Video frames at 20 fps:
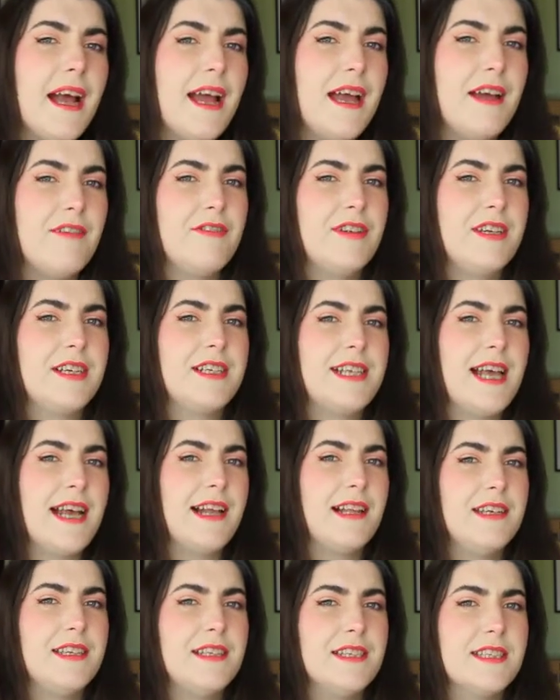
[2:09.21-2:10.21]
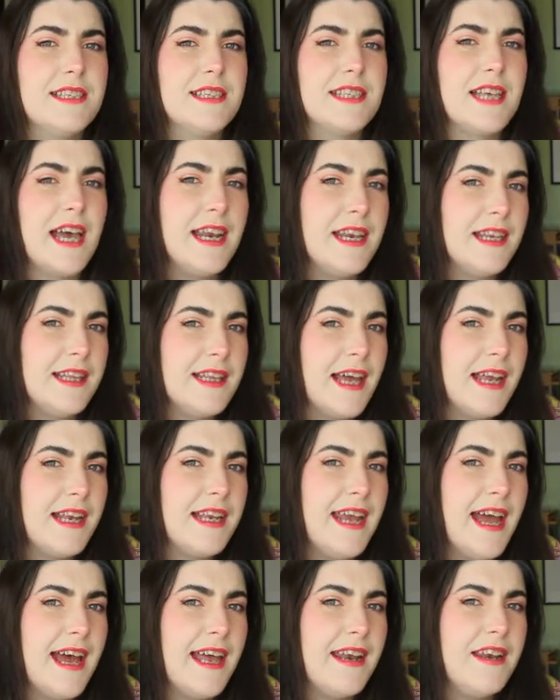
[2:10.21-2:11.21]
I haven't exactly decided
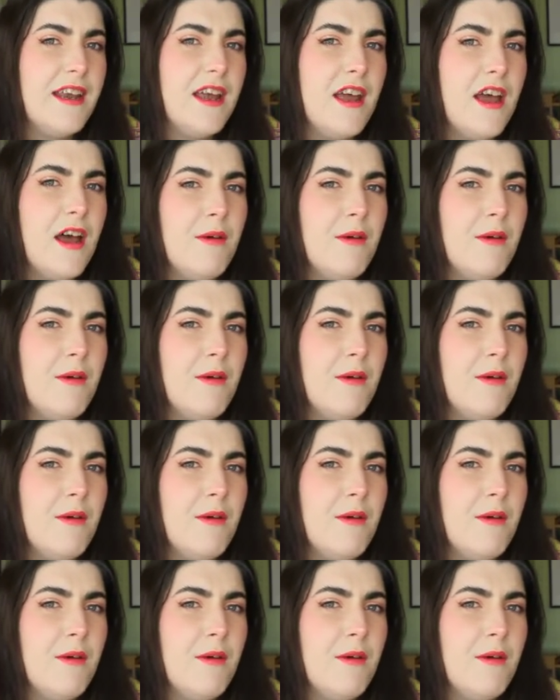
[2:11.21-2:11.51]
that yet.